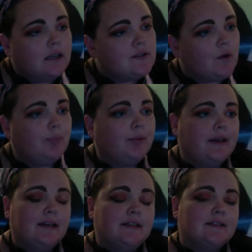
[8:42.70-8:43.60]
So
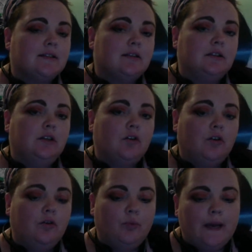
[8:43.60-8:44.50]
please,
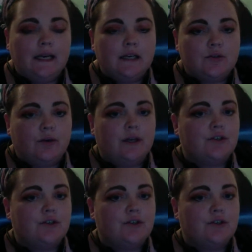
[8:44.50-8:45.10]
we're here to